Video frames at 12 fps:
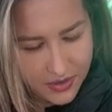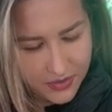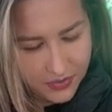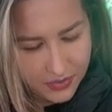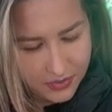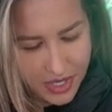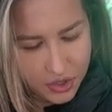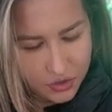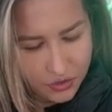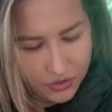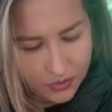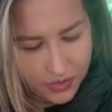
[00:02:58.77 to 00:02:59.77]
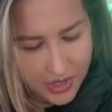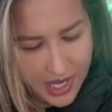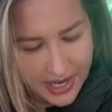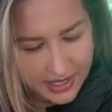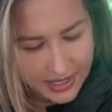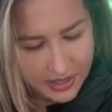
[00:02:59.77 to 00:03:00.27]
make sure you plug
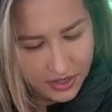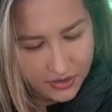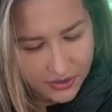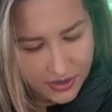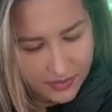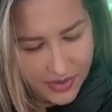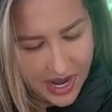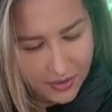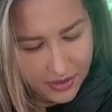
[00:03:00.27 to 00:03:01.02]
in your power